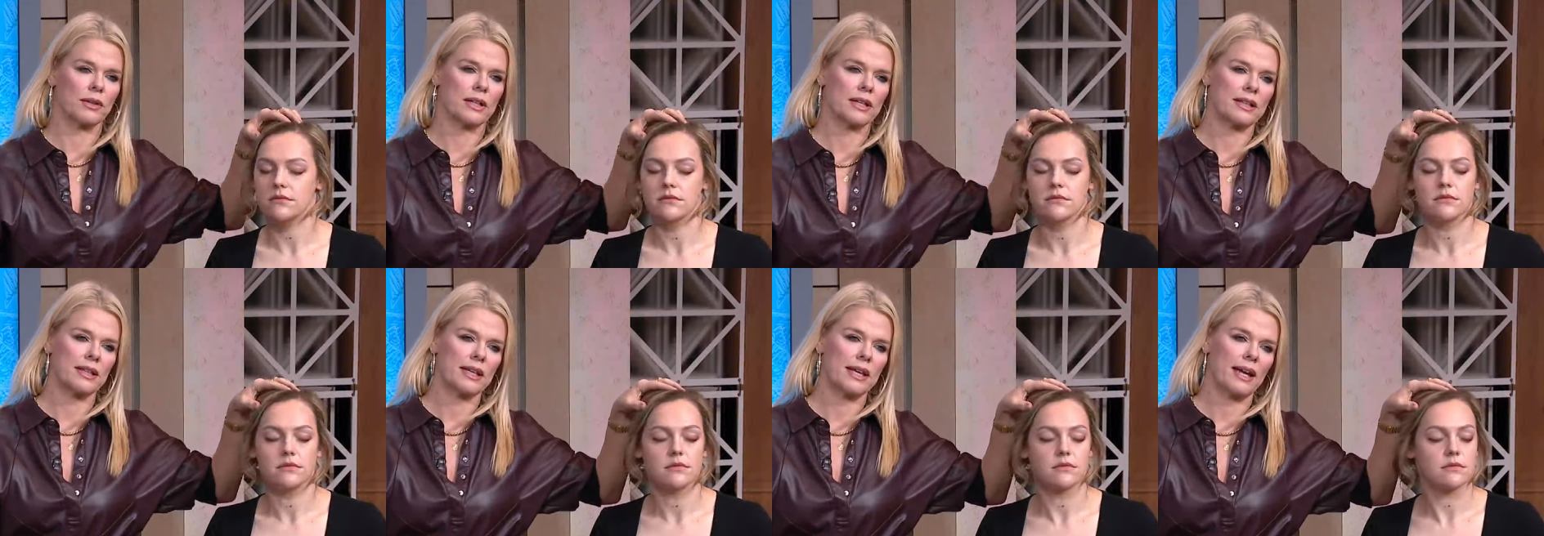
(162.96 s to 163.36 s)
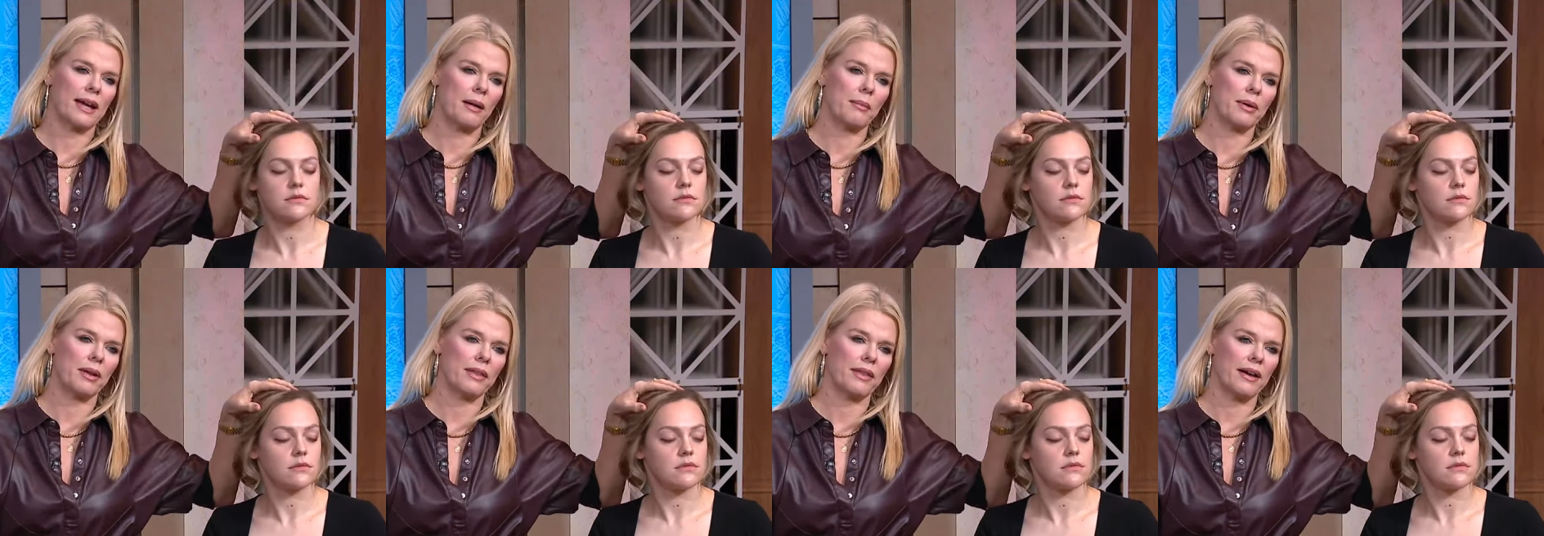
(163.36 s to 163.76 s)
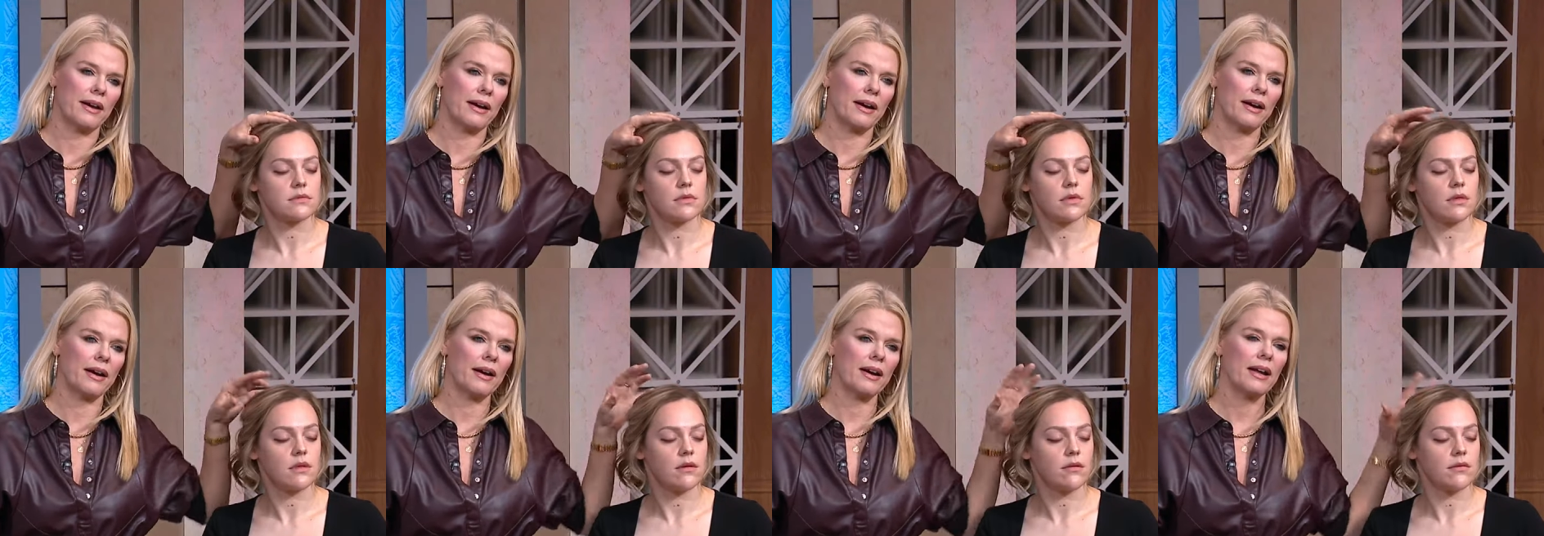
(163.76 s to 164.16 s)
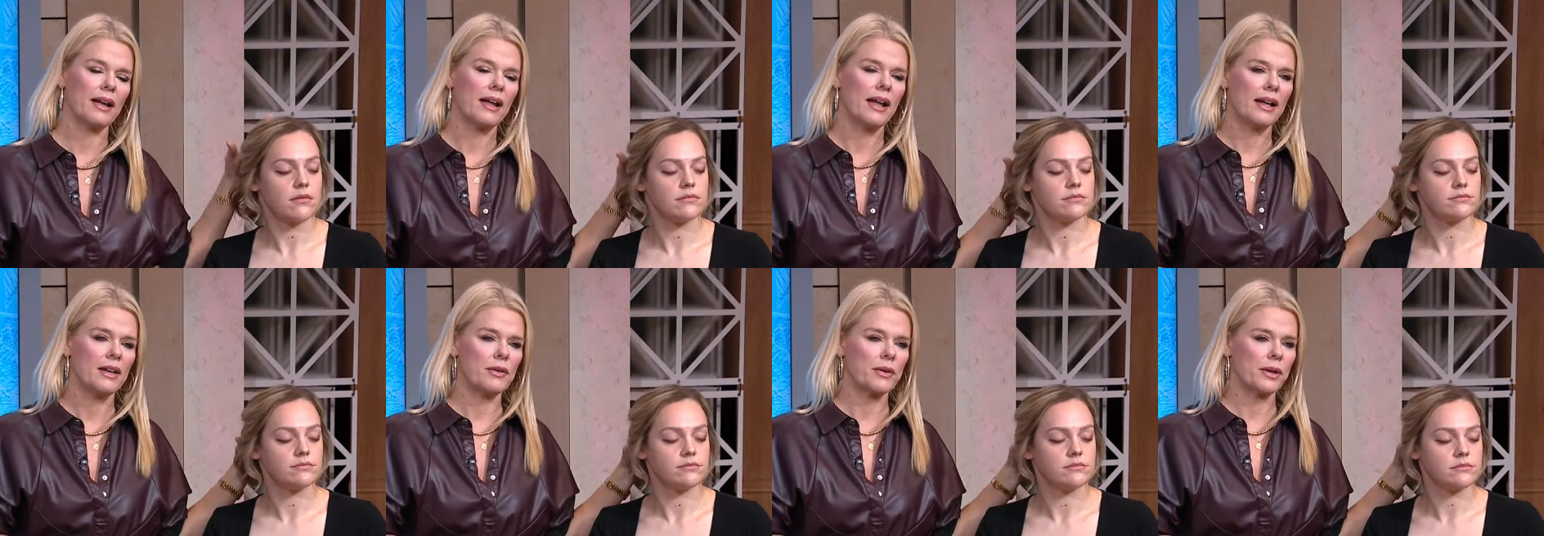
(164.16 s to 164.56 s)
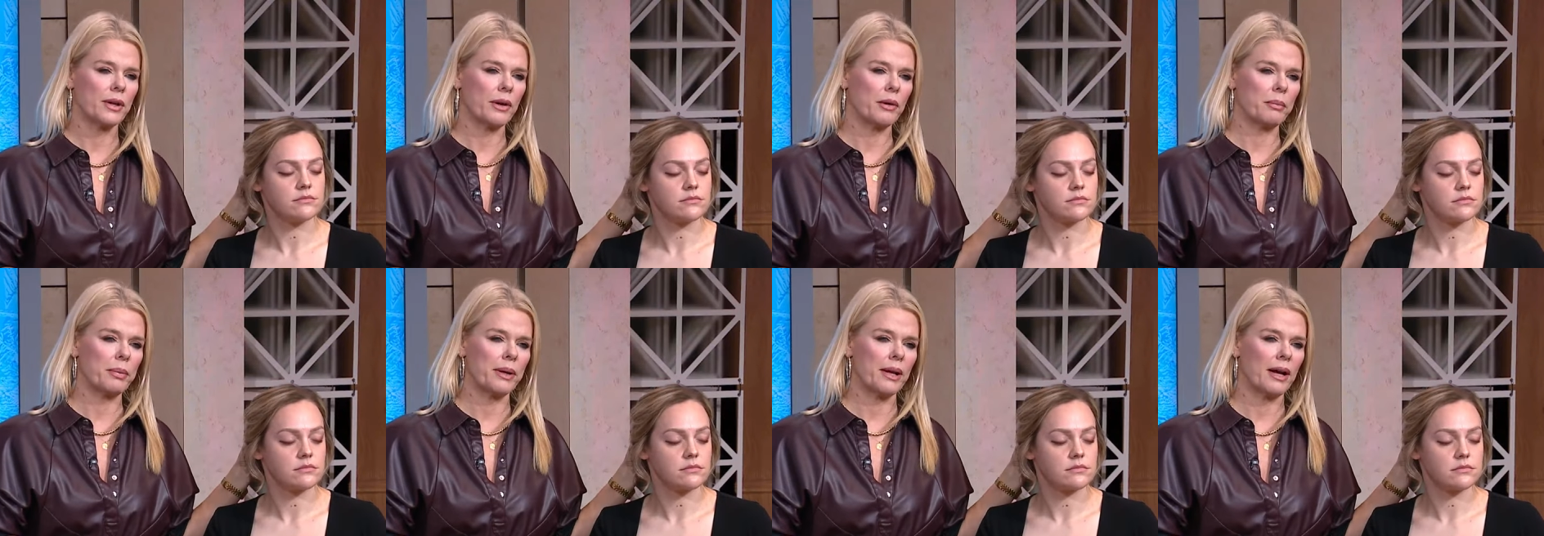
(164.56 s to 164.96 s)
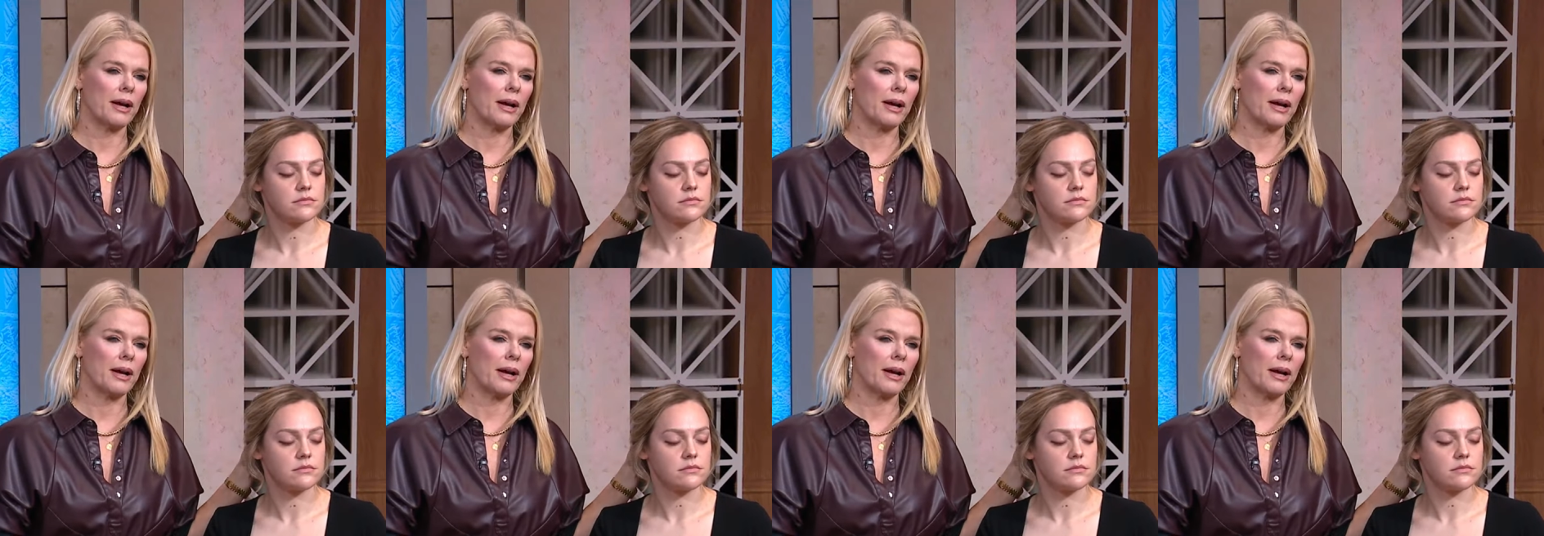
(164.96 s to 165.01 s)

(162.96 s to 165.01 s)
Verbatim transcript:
Speaker 1: look at the camera there. You can open